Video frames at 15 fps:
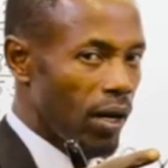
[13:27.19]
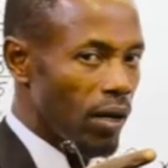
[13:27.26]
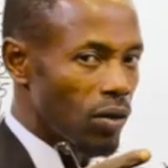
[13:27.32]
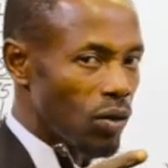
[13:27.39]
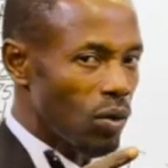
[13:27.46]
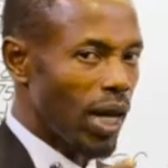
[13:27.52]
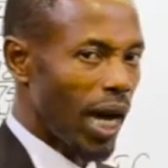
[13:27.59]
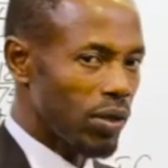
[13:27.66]

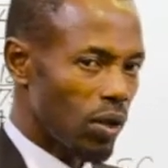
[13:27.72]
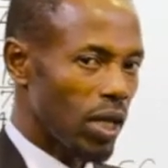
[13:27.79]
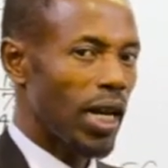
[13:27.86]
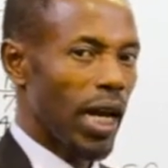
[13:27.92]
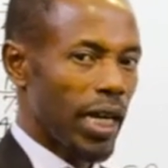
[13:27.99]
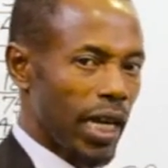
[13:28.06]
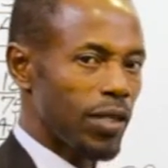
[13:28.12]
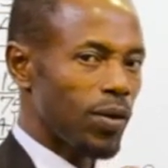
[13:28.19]
So that's
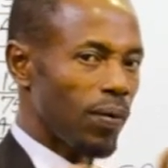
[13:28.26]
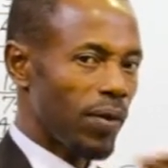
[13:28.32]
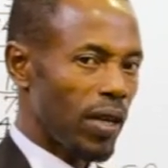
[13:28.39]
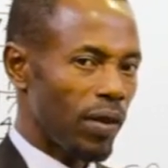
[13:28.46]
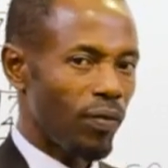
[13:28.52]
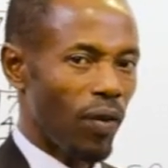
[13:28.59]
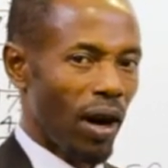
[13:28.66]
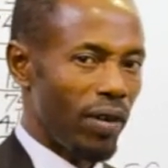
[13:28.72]
another case of
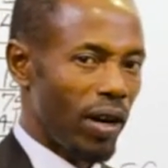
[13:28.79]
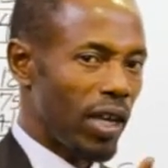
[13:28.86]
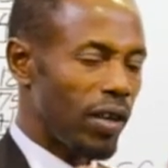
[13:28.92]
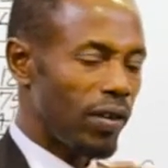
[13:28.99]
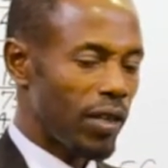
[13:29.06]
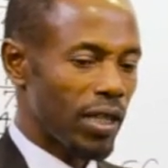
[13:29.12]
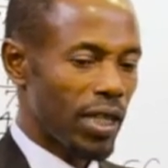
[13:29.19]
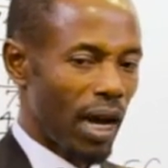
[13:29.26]

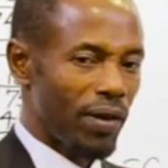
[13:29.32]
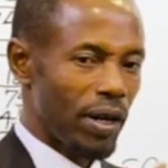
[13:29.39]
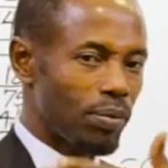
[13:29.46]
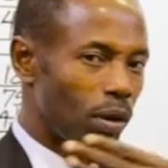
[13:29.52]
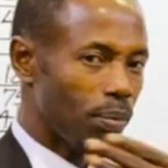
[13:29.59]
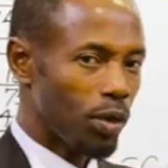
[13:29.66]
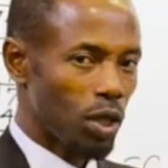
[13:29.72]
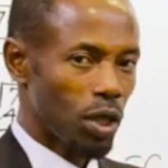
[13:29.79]
indirect
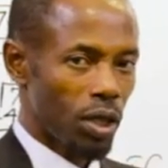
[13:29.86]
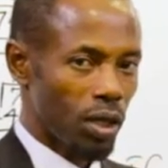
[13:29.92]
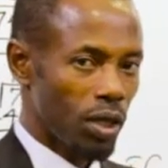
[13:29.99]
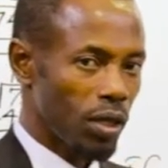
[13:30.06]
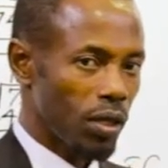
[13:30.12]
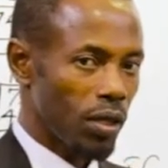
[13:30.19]
proportion.